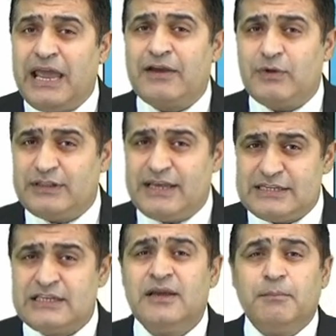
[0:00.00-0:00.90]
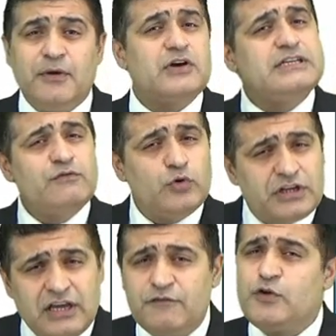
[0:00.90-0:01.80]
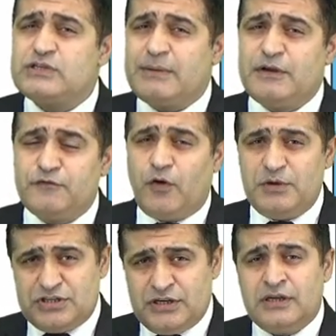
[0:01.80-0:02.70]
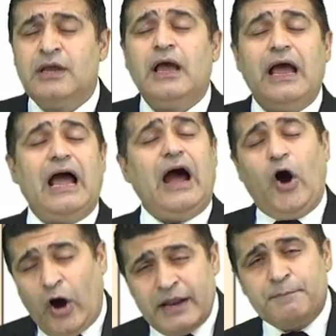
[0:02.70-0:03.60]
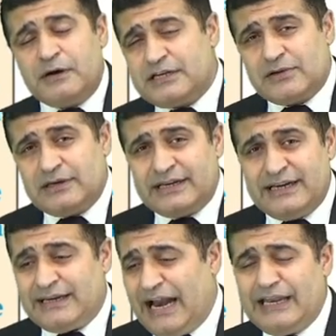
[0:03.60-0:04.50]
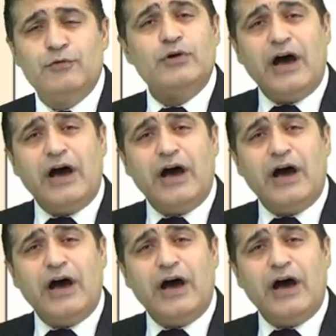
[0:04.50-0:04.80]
with this, because he would give you some information on a particular date and he would